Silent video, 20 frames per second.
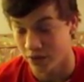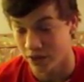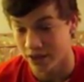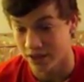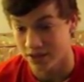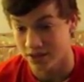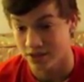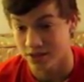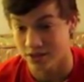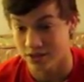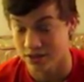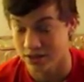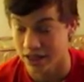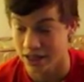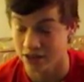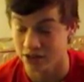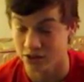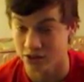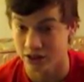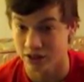It's
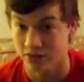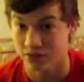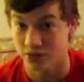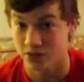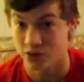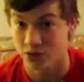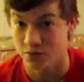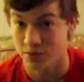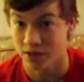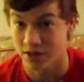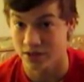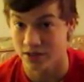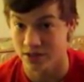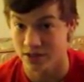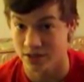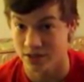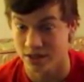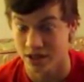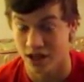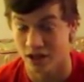Taylor Caniff, no
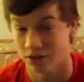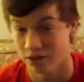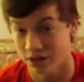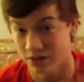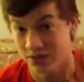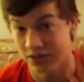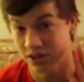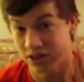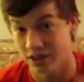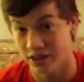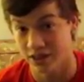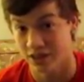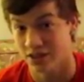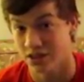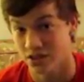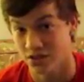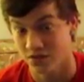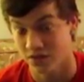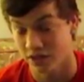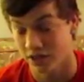spaces. I'll leave it at the end of
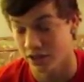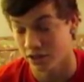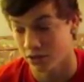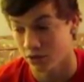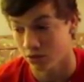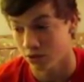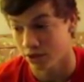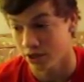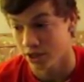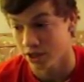this video.